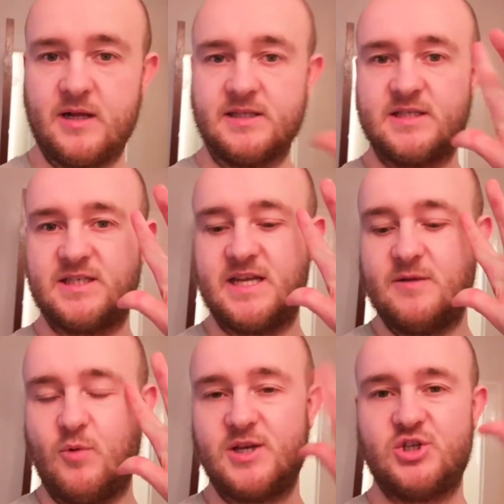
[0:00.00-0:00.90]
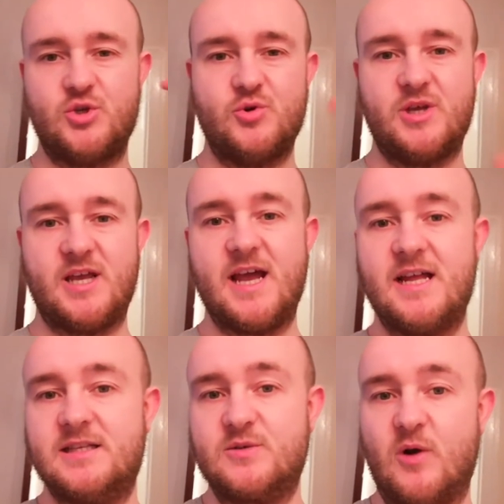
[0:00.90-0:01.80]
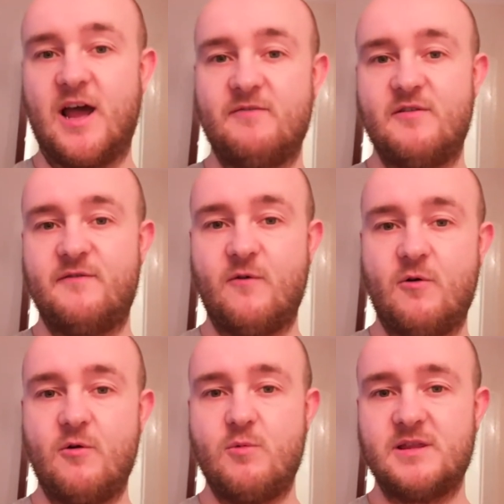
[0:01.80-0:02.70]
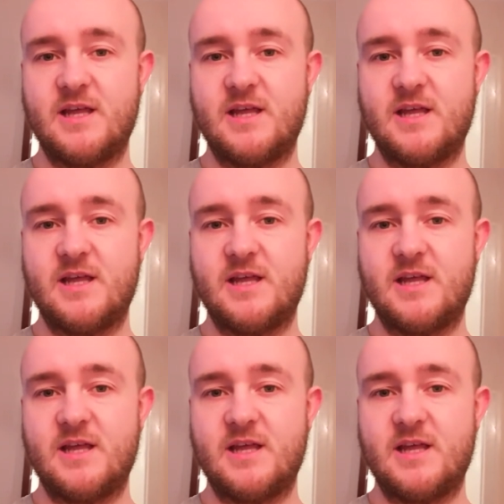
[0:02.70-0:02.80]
and see which two cans we're having for